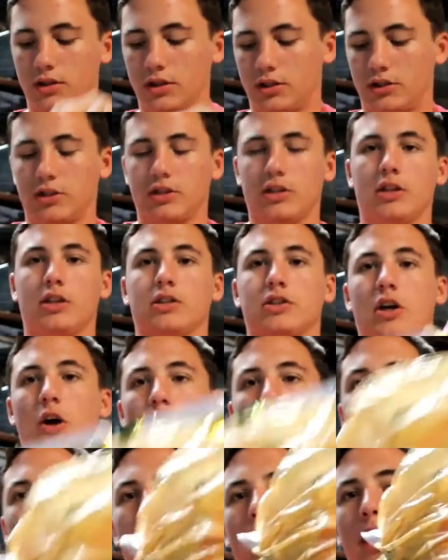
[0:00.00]
Just this
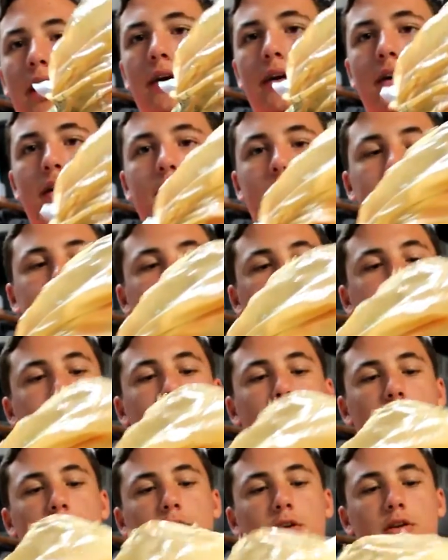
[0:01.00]
whole bag right here is just
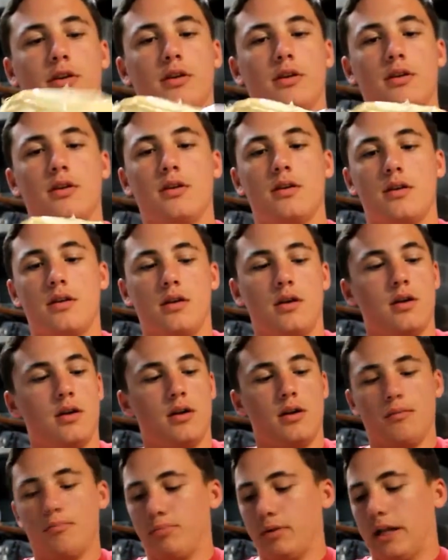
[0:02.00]
filled with
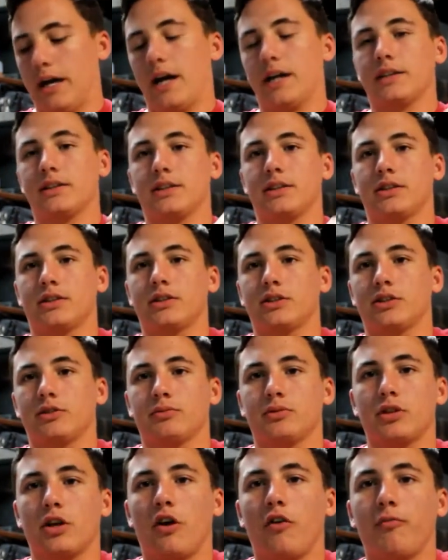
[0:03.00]
plastics, just
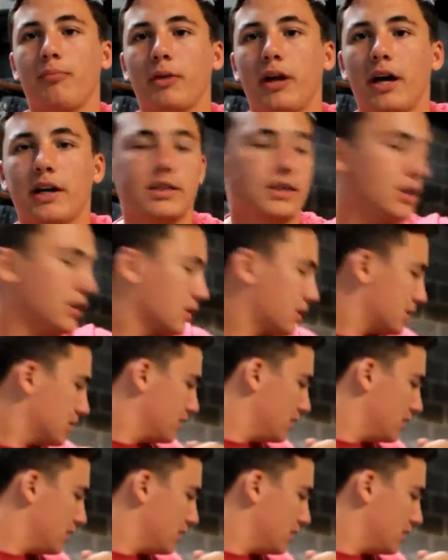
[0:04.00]
some soft plastic.